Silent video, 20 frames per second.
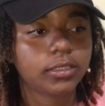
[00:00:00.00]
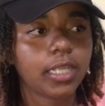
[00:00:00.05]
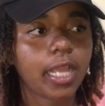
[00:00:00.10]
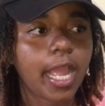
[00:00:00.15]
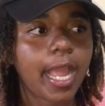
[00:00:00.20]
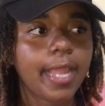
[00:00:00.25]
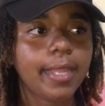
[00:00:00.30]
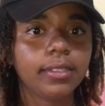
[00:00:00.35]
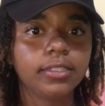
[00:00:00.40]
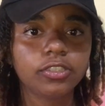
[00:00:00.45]
So
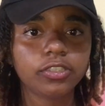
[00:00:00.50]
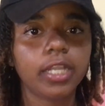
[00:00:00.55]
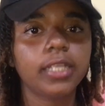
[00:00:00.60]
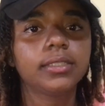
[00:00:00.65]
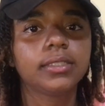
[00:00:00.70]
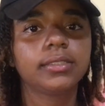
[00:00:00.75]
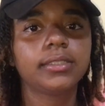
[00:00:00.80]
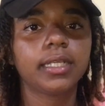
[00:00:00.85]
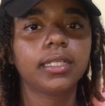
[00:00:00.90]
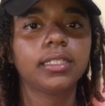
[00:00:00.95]
I tried
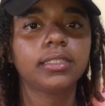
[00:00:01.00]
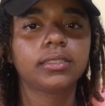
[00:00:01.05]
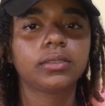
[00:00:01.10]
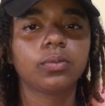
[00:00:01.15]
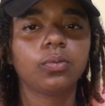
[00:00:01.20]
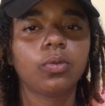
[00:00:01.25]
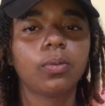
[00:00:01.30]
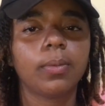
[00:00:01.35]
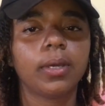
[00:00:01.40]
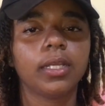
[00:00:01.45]
to tell this
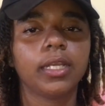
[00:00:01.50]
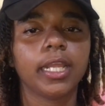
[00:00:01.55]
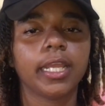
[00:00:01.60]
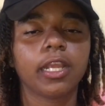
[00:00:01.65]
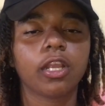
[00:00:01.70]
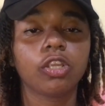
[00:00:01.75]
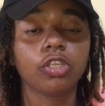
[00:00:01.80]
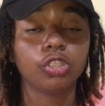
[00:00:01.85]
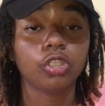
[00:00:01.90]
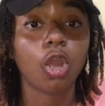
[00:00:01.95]
woman,
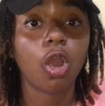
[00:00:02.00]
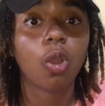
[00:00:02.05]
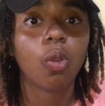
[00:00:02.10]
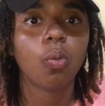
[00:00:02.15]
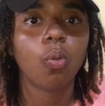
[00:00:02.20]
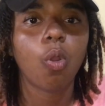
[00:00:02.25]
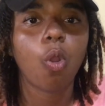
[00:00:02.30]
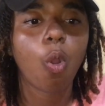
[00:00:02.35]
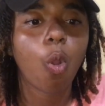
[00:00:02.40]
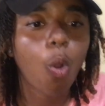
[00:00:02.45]
like,
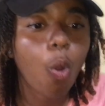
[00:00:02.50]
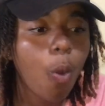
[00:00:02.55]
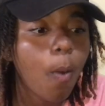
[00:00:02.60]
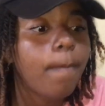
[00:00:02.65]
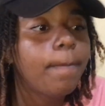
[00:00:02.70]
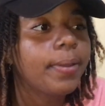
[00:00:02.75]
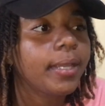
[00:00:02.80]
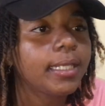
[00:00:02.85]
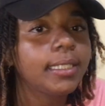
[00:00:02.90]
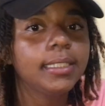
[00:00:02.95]
yo,
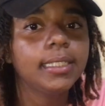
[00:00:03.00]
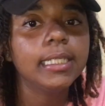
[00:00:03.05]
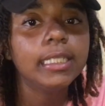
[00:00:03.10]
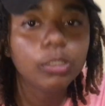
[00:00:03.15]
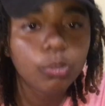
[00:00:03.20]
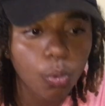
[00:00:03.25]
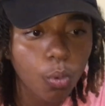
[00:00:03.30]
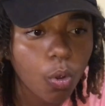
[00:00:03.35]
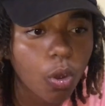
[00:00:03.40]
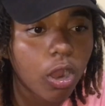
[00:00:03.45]
open the
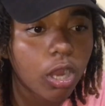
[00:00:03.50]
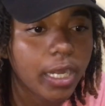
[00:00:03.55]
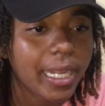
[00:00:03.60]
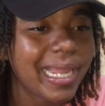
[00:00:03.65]
door.